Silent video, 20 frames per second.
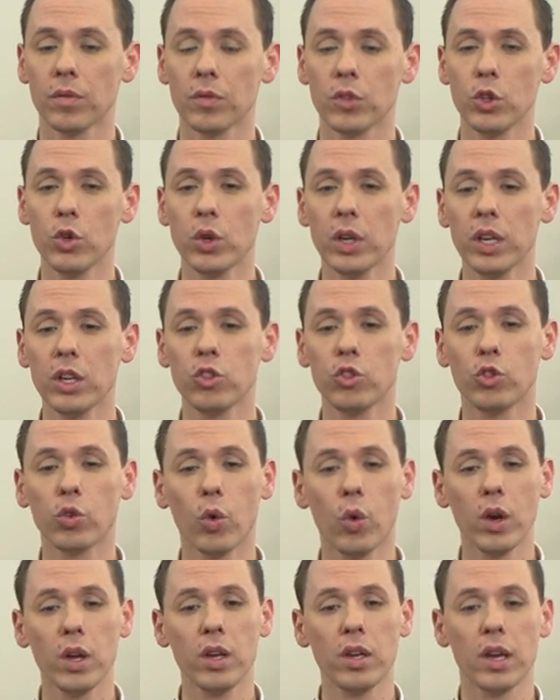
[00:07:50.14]
You can
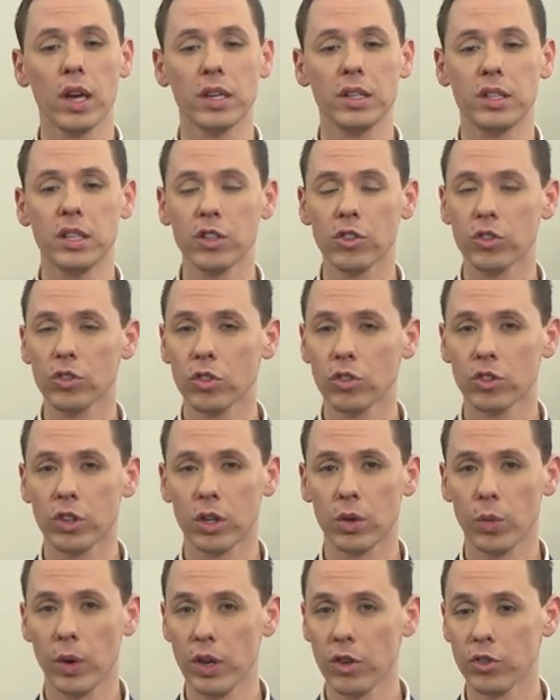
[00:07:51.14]
enjoy additional
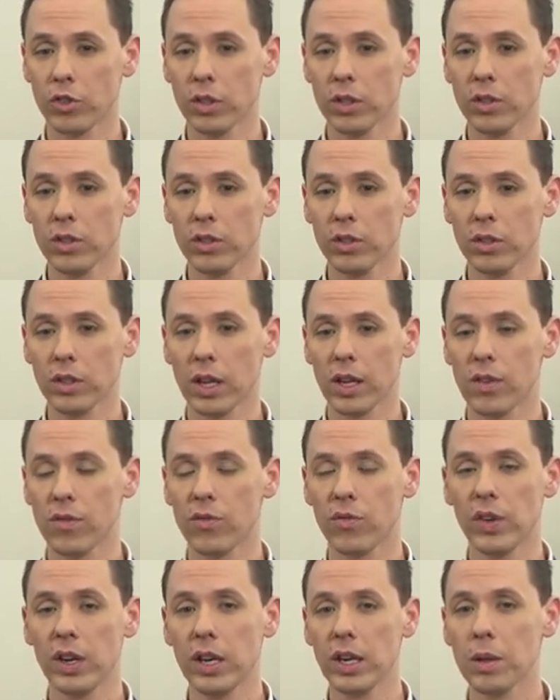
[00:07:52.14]
generations,
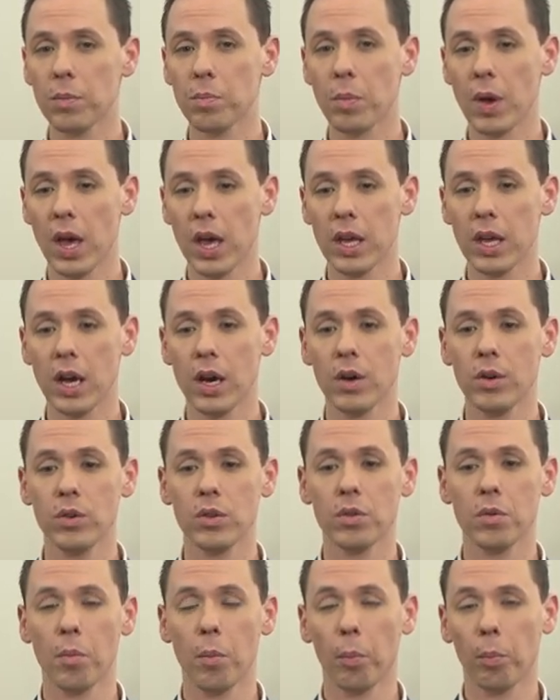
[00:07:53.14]
infinity payout,
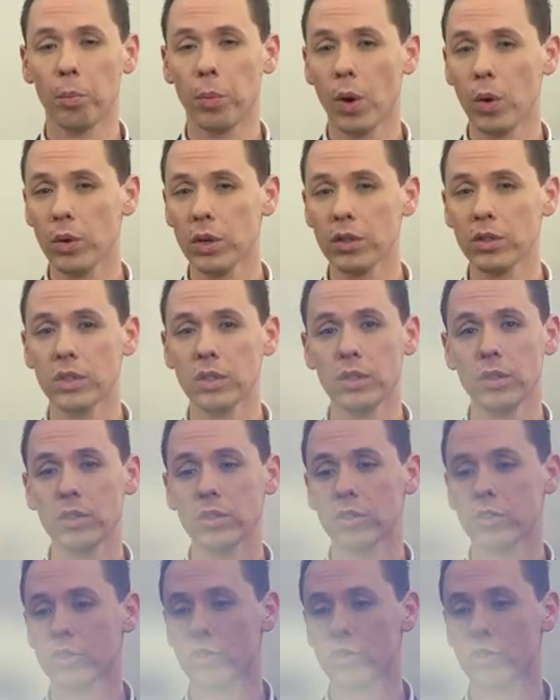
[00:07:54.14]
bonuses,